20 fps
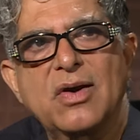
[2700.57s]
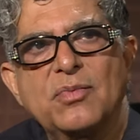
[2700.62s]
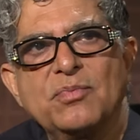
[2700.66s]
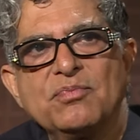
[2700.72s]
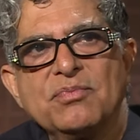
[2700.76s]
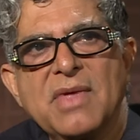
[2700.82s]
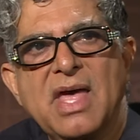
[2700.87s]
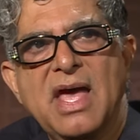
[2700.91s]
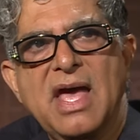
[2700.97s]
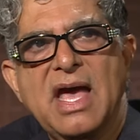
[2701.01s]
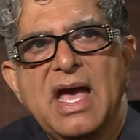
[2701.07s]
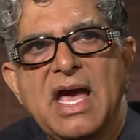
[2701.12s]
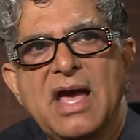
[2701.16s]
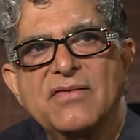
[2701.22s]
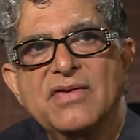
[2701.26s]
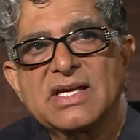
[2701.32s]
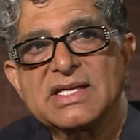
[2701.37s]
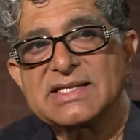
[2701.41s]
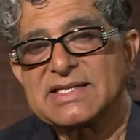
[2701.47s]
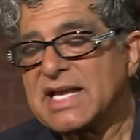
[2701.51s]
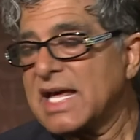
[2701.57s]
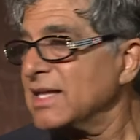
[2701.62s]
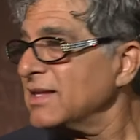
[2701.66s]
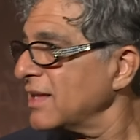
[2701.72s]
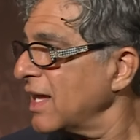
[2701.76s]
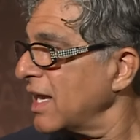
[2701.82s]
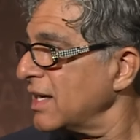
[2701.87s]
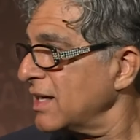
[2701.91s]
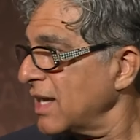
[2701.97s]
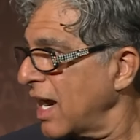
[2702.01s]
Now, having
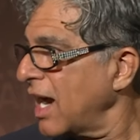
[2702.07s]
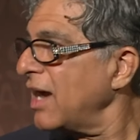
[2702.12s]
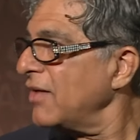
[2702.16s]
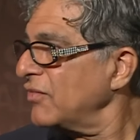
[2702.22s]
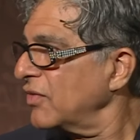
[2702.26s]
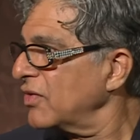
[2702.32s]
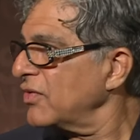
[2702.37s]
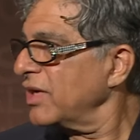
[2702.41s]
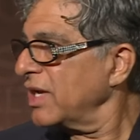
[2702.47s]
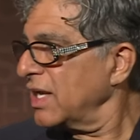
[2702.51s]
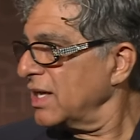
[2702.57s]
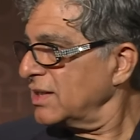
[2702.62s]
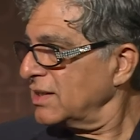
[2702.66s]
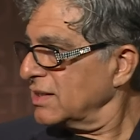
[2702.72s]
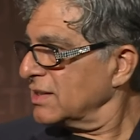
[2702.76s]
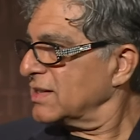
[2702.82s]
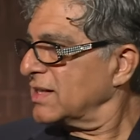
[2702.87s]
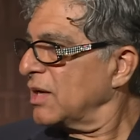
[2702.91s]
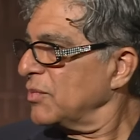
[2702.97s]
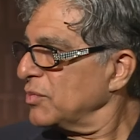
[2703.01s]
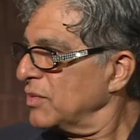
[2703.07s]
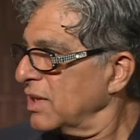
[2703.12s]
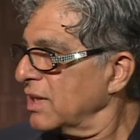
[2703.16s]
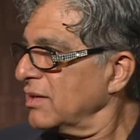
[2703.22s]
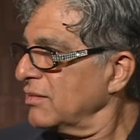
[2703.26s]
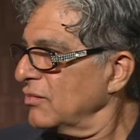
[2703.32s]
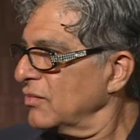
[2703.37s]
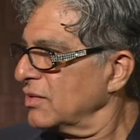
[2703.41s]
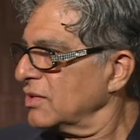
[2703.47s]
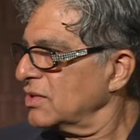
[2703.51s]
said that, I've created
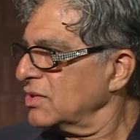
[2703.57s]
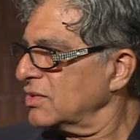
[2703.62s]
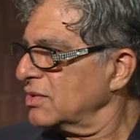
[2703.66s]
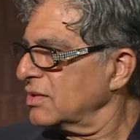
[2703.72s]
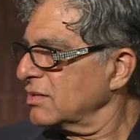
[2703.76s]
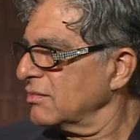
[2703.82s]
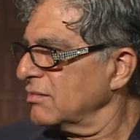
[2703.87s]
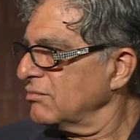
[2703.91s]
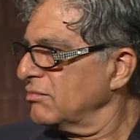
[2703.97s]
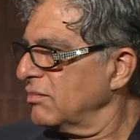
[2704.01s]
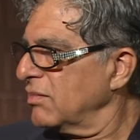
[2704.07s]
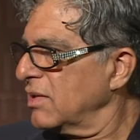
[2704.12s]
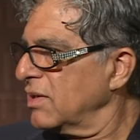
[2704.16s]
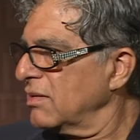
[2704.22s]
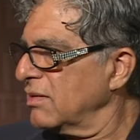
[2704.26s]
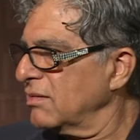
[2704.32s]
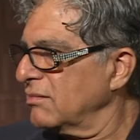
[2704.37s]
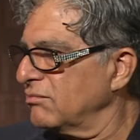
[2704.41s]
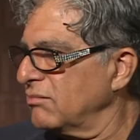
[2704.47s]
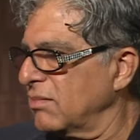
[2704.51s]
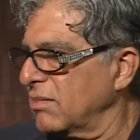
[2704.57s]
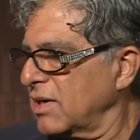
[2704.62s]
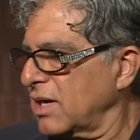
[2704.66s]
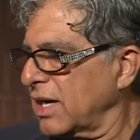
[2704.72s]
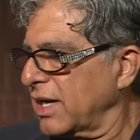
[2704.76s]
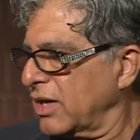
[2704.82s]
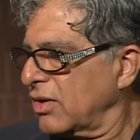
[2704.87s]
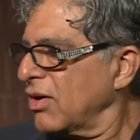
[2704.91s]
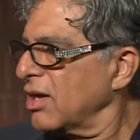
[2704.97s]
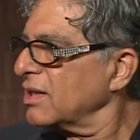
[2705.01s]
something which uh,
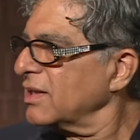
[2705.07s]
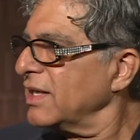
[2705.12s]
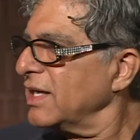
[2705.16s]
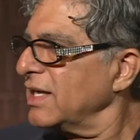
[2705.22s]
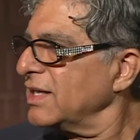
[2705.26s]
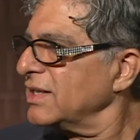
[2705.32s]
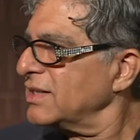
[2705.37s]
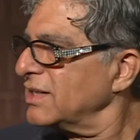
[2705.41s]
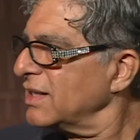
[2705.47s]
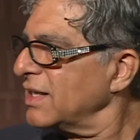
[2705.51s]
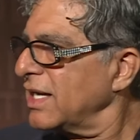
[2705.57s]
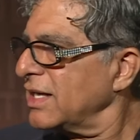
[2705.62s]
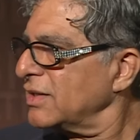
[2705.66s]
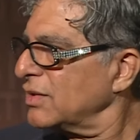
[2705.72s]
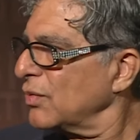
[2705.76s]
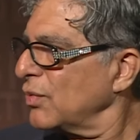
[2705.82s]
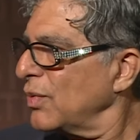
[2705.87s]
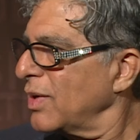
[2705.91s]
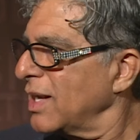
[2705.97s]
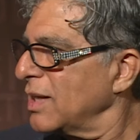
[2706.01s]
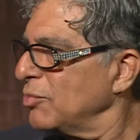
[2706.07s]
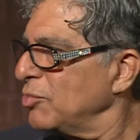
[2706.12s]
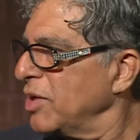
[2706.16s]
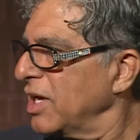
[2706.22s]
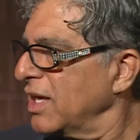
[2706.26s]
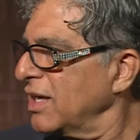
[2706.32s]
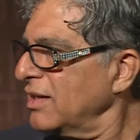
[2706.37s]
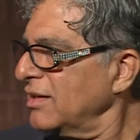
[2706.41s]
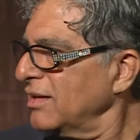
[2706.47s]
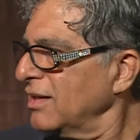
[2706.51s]
I call the Internet of
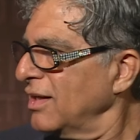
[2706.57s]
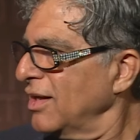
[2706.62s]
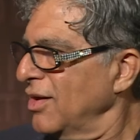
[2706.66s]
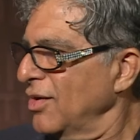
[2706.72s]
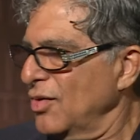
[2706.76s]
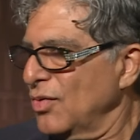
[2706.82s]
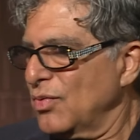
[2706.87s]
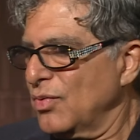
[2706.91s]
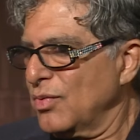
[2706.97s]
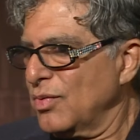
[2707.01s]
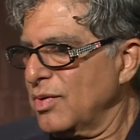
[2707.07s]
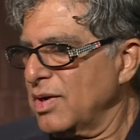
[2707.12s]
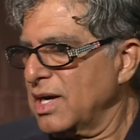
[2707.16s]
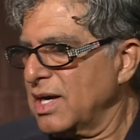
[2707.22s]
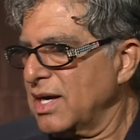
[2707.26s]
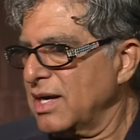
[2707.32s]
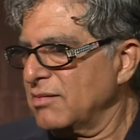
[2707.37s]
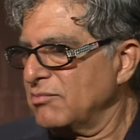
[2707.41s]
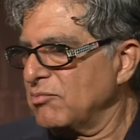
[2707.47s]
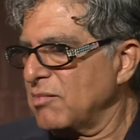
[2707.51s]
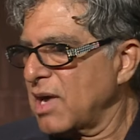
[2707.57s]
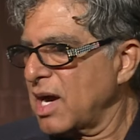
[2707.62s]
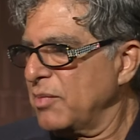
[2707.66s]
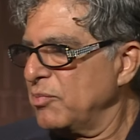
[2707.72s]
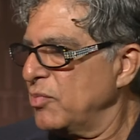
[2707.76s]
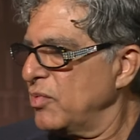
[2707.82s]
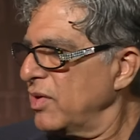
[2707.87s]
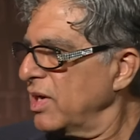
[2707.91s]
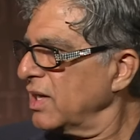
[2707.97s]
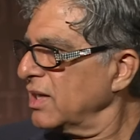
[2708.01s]
Well-Being, where I
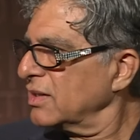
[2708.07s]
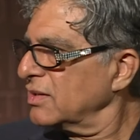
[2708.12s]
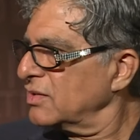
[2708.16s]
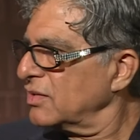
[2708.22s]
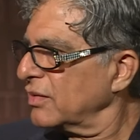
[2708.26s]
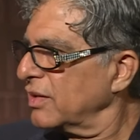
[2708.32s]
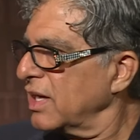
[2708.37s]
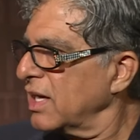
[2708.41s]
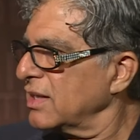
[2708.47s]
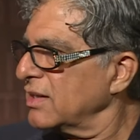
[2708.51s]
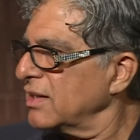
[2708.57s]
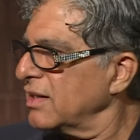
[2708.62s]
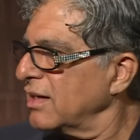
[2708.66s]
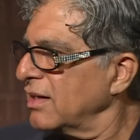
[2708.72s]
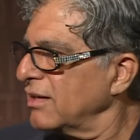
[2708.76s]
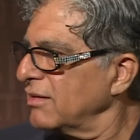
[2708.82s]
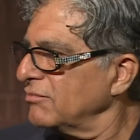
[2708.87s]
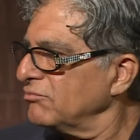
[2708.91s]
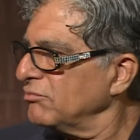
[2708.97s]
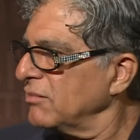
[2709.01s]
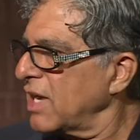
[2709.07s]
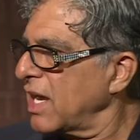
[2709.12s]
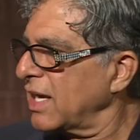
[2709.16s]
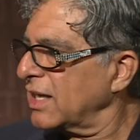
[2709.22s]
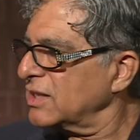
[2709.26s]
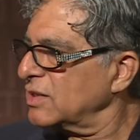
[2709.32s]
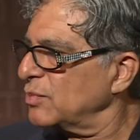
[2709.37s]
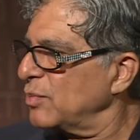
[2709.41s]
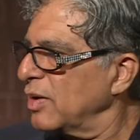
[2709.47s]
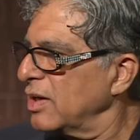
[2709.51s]
bring together
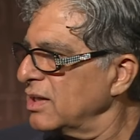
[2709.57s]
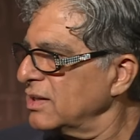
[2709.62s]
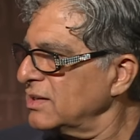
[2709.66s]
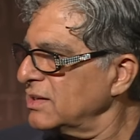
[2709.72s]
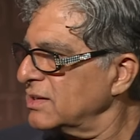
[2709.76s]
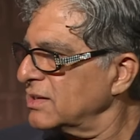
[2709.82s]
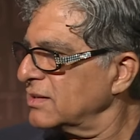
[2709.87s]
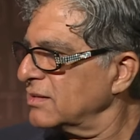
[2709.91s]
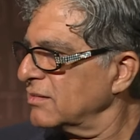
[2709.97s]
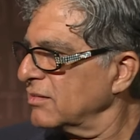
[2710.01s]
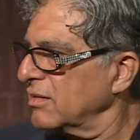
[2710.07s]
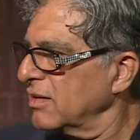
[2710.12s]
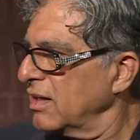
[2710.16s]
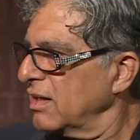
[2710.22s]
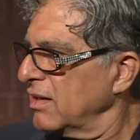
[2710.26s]
experts